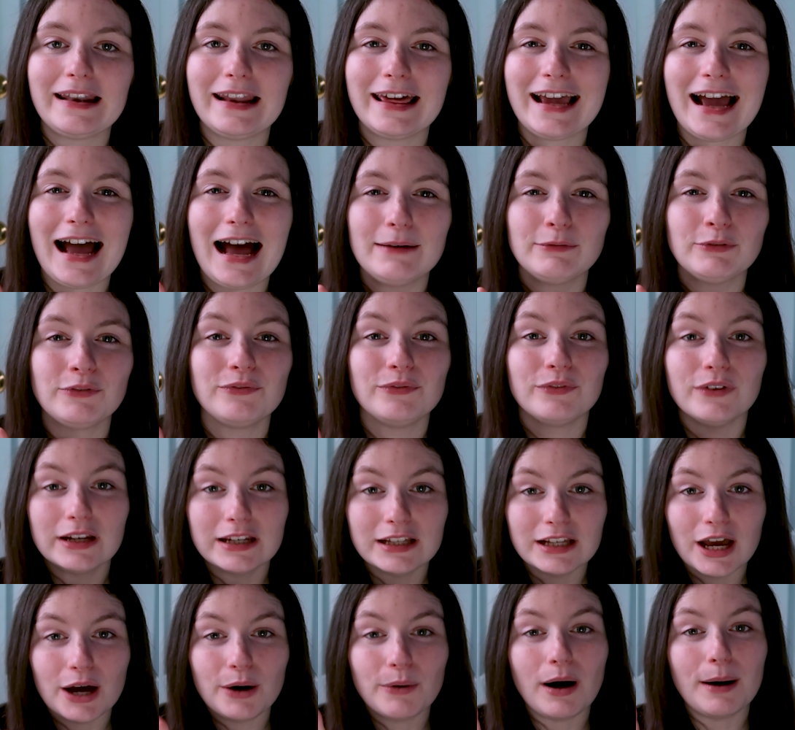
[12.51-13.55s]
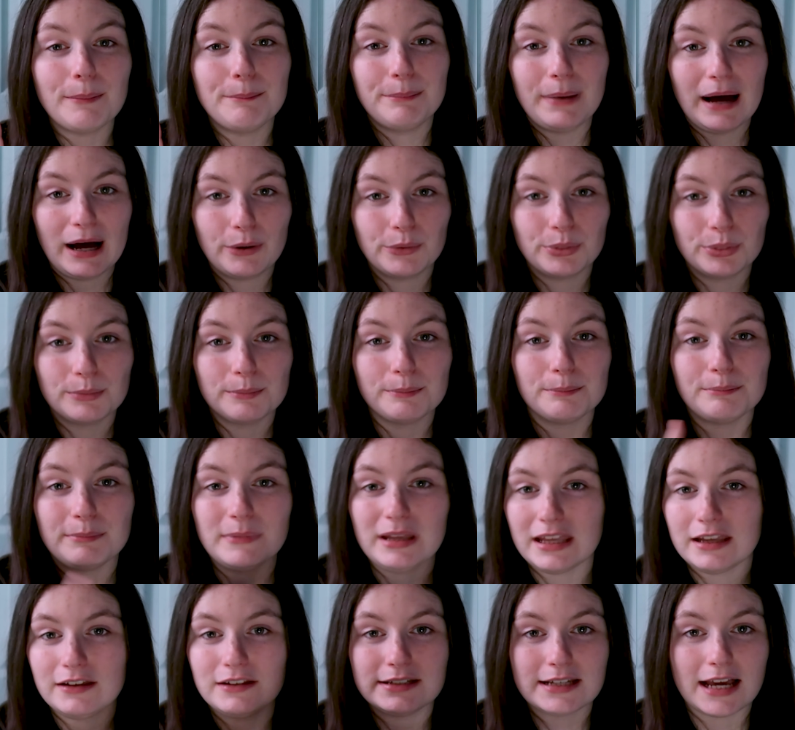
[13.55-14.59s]
and I have a video about
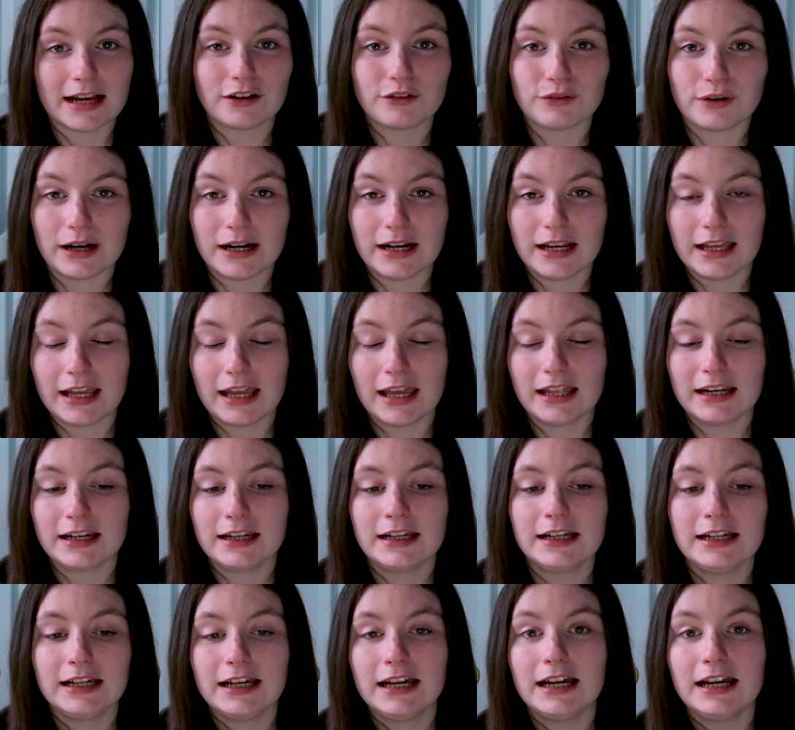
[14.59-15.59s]
me decorating it